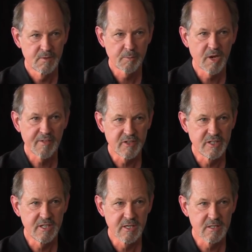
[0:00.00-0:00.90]
The
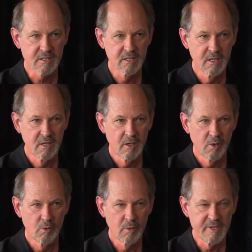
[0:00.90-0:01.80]
profiteers
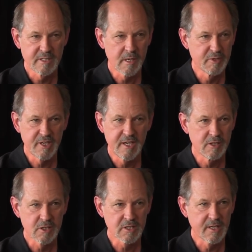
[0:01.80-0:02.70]
will be
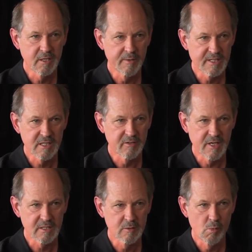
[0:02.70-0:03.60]
subjugated just like the rest of
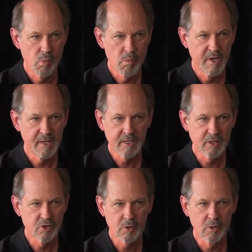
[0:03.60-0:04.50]
us in a
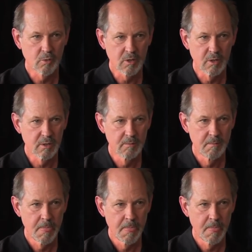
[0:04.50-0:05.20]
controlled world.